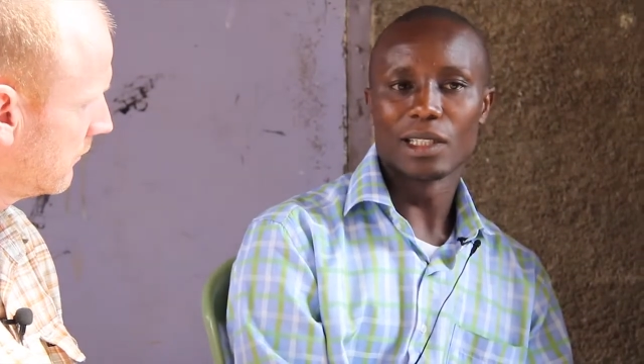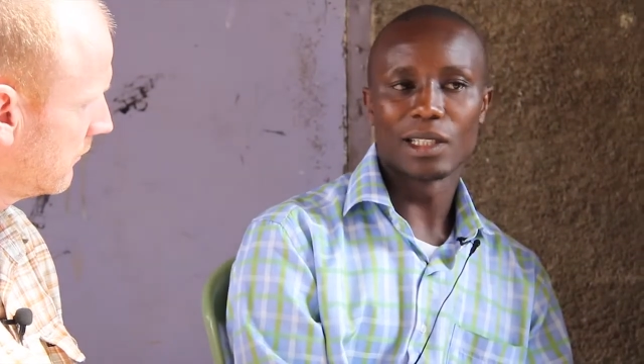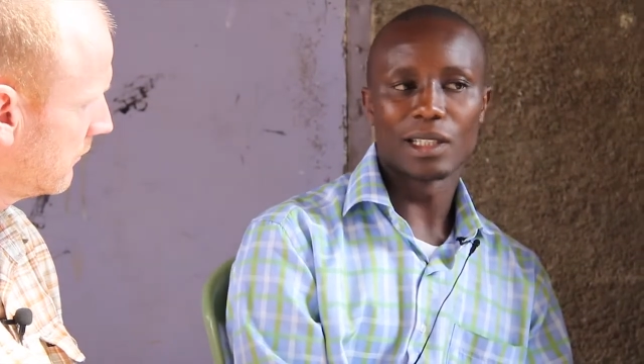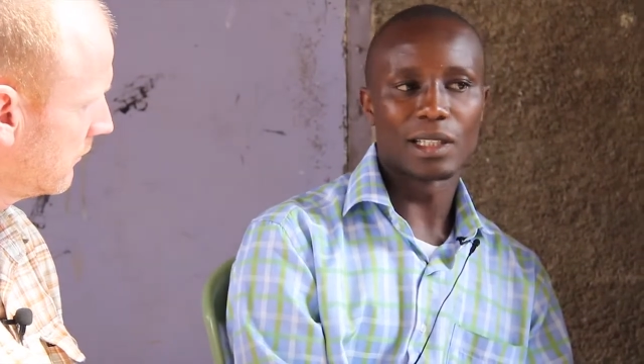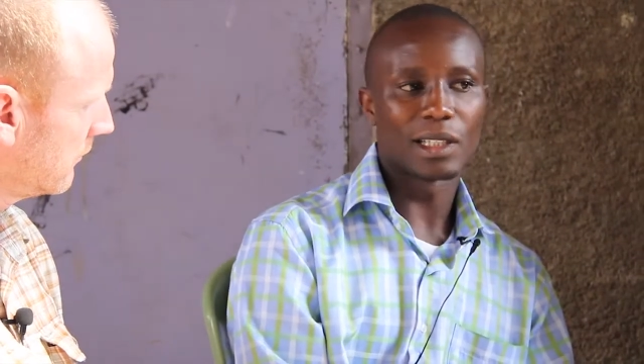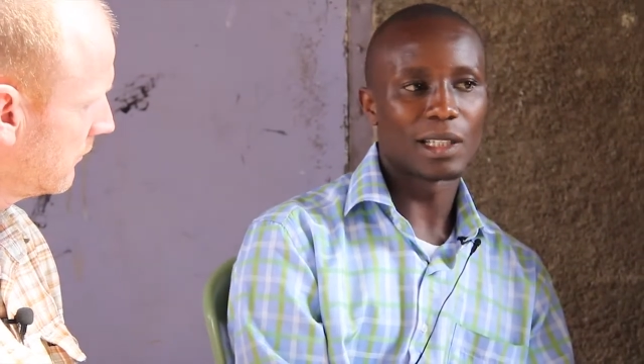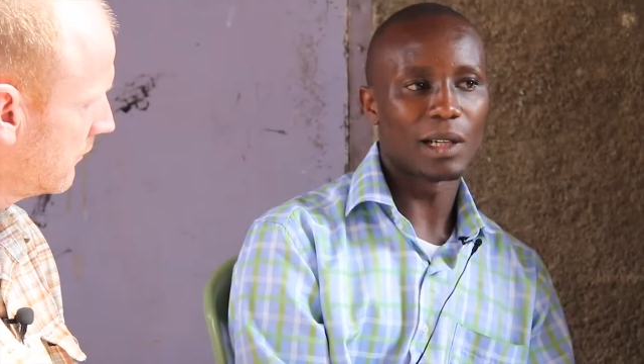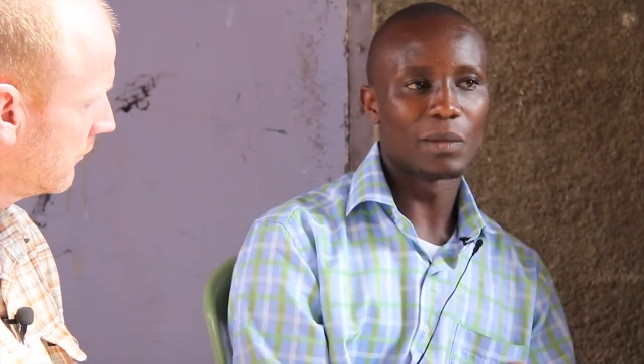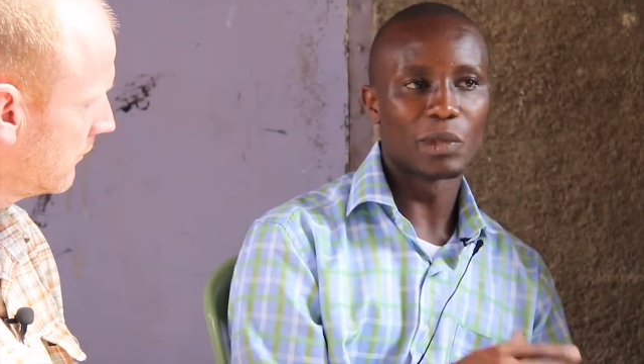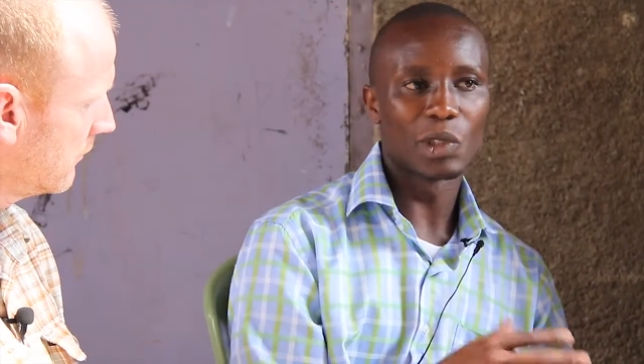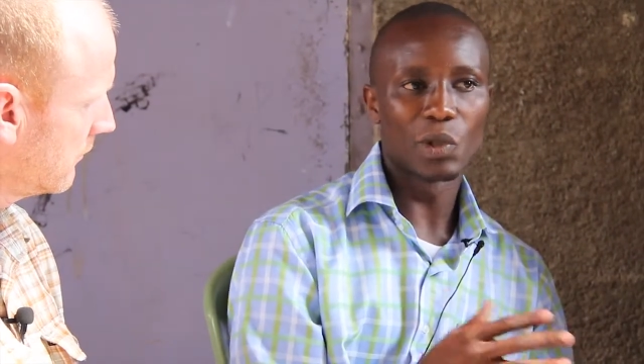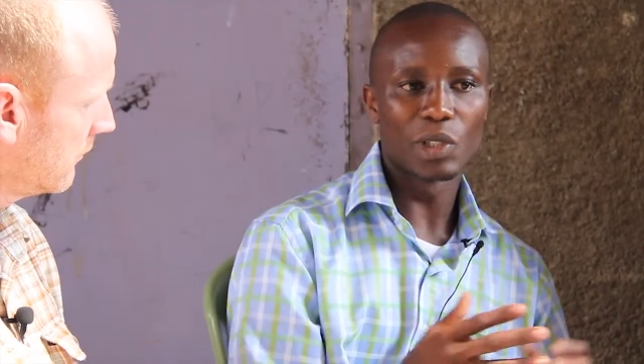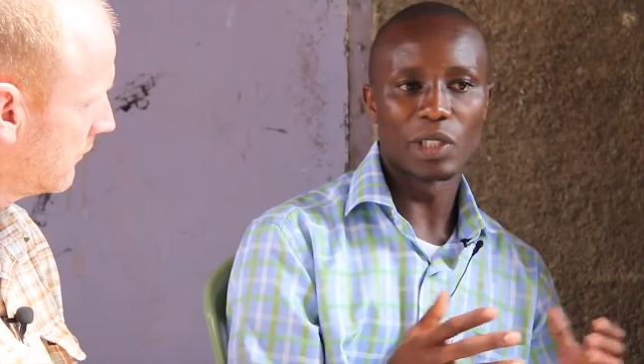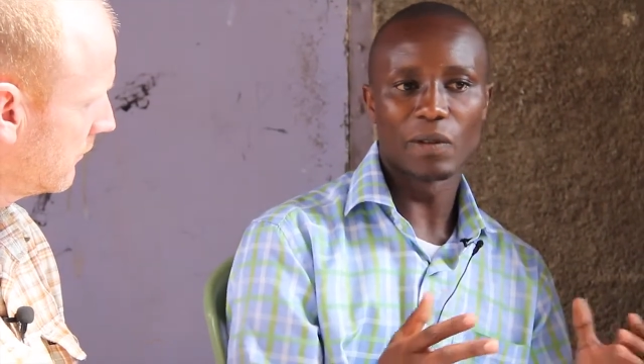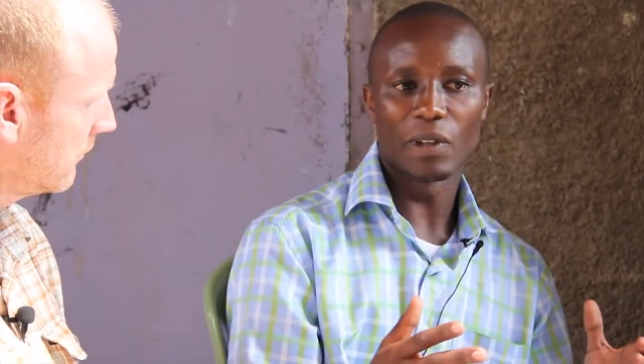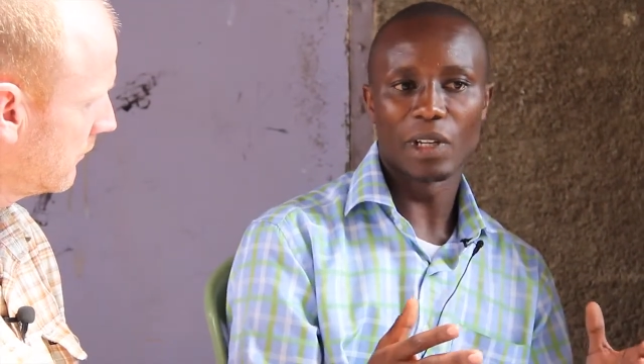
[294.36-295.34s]
Some
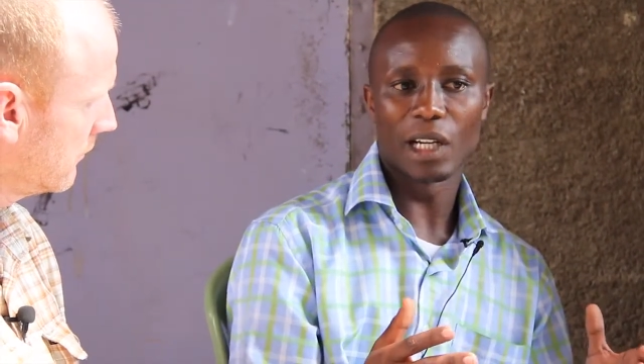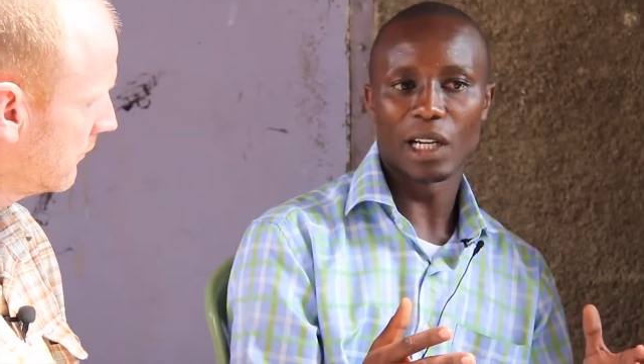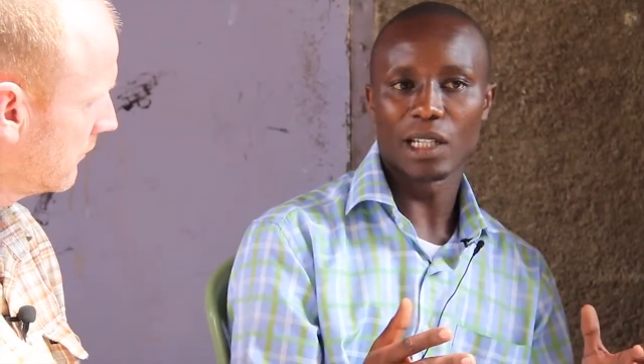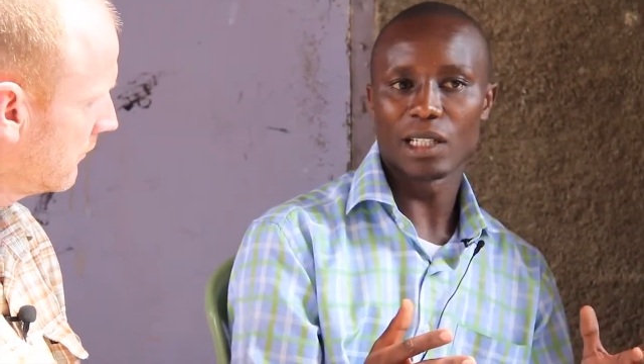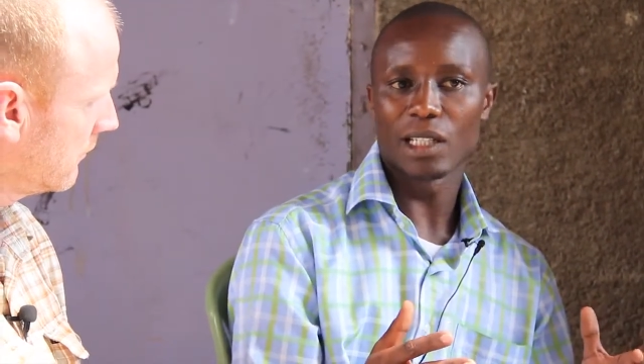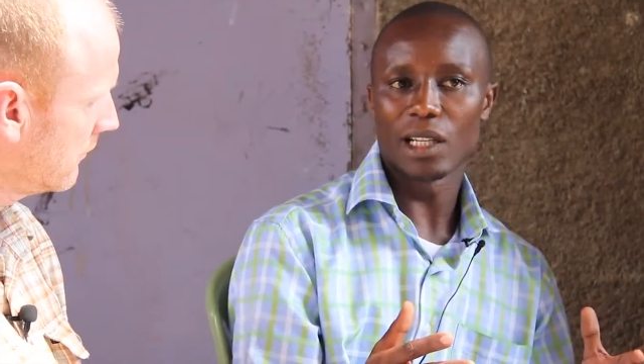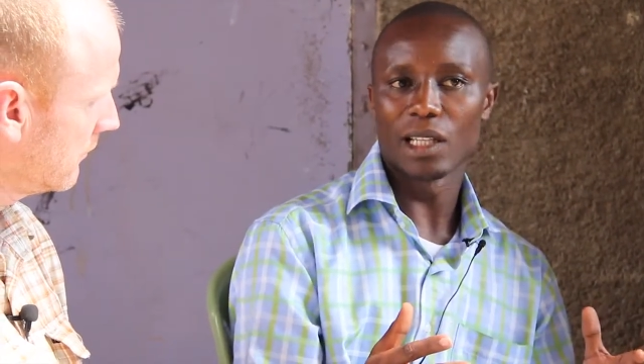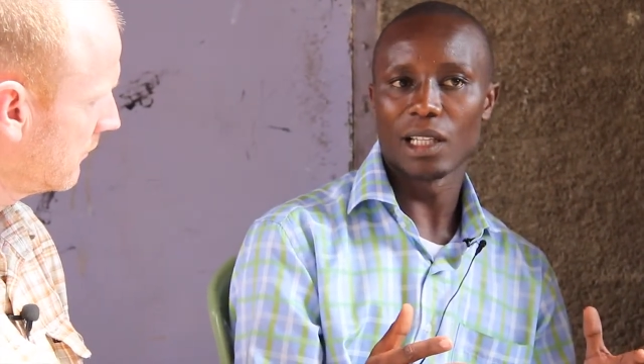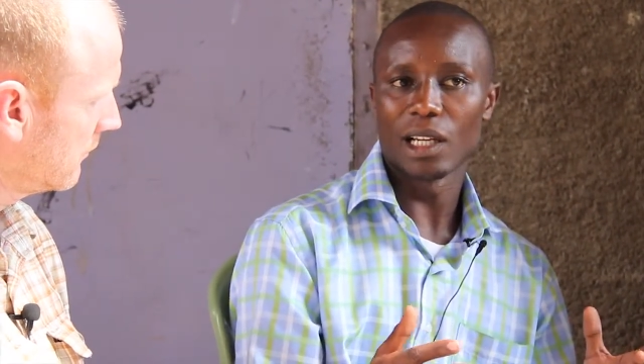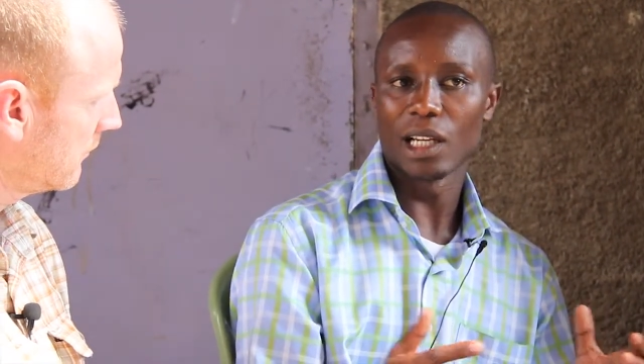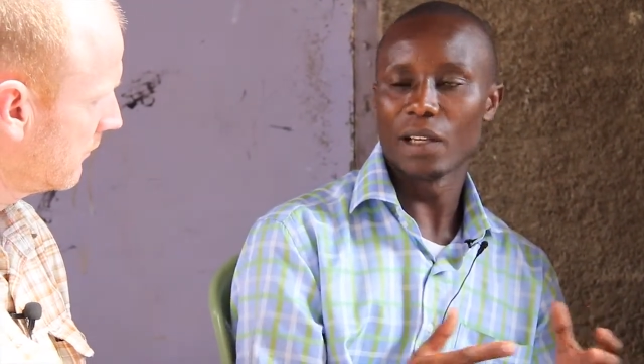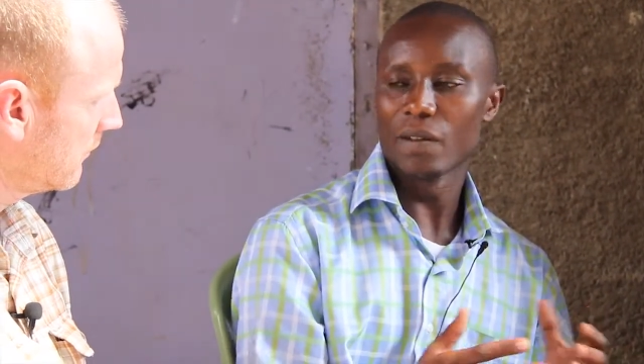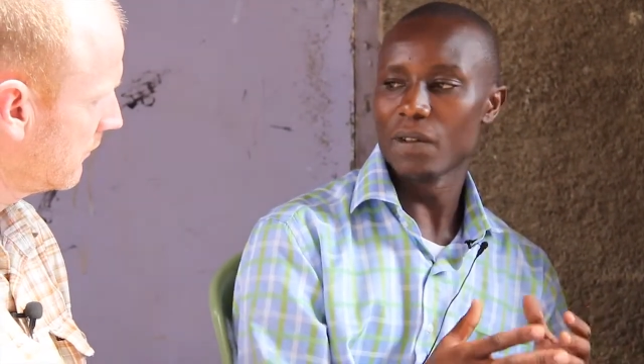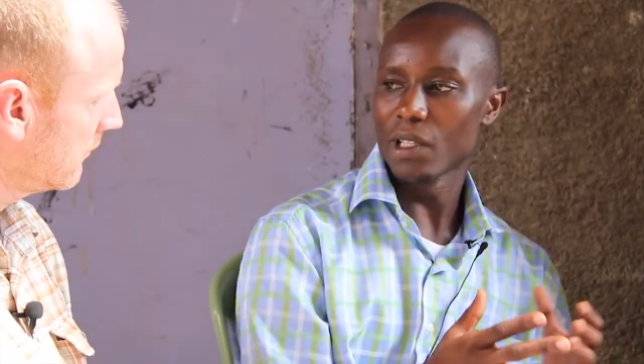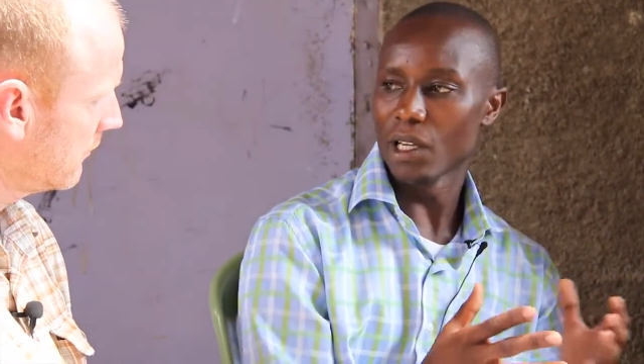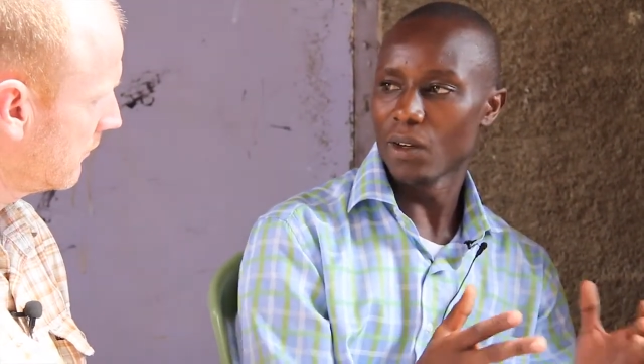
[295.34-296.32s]
don't even understand the
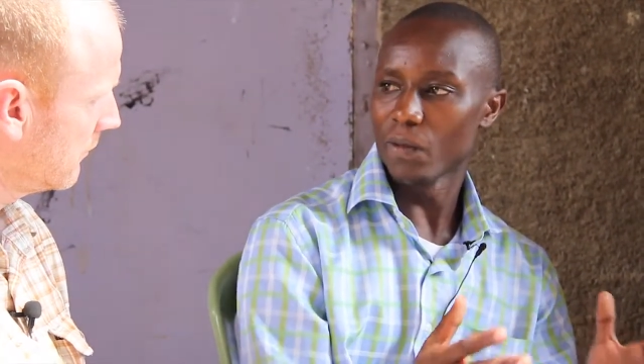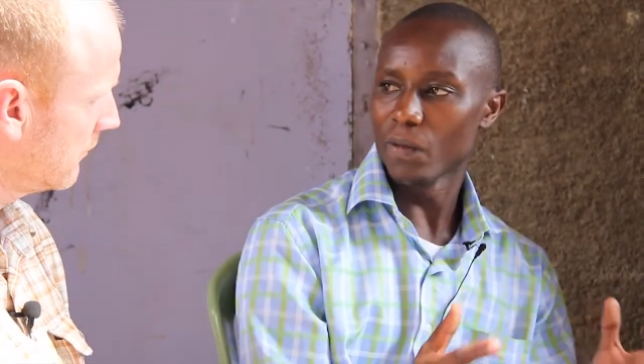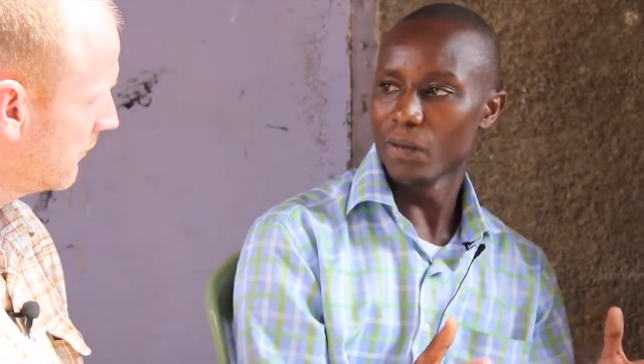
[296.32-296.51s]
lifestyle